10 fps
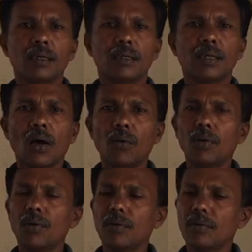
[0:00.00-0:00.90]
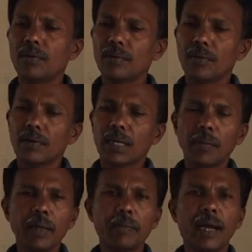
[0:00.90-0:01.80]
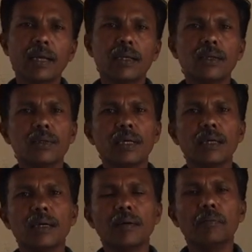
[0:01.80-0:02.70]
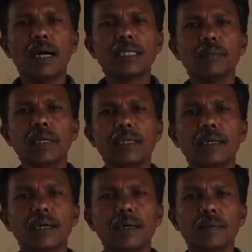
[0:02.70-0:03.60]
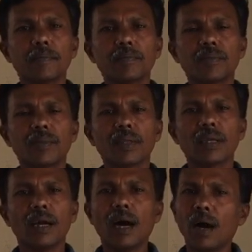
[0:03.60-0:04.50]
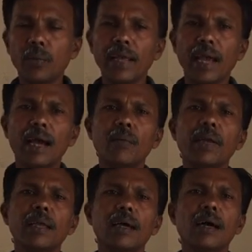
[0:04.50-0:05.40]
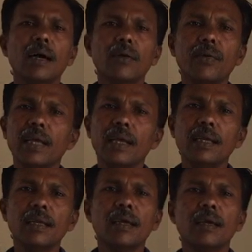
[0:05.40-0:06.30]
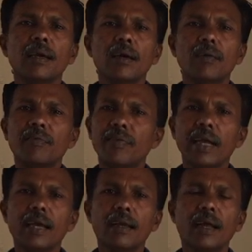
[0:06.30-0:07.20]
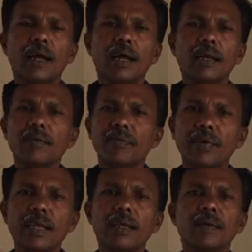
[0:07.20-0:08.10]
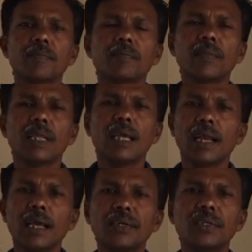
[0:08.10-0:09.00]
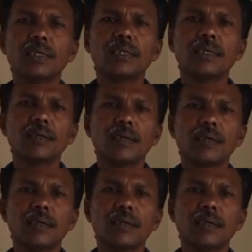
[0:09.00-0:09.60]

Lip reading: So, coming back to the mass media, are we having a really fair and free elections?